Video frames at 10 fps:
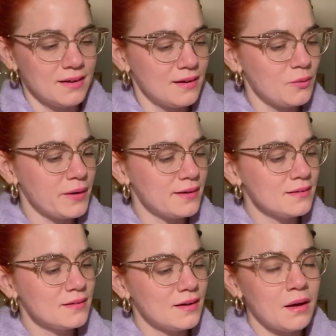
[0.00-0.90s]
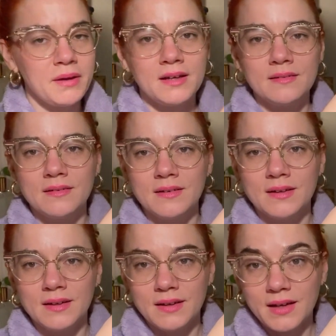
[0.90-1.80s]
Oh well, I mean,
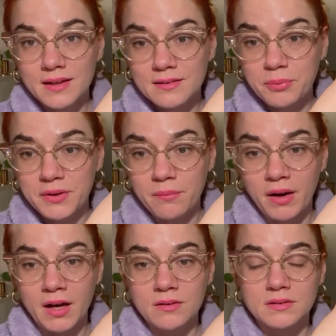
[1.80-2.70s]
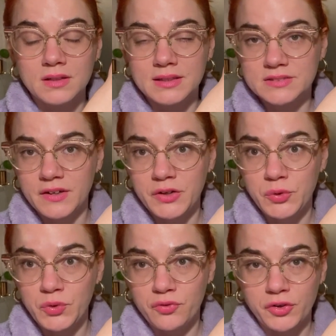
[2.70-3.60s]
it is a pretty brown. It's very
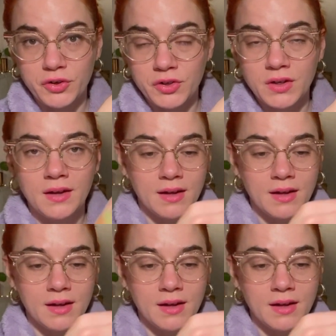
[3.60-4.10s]
useful.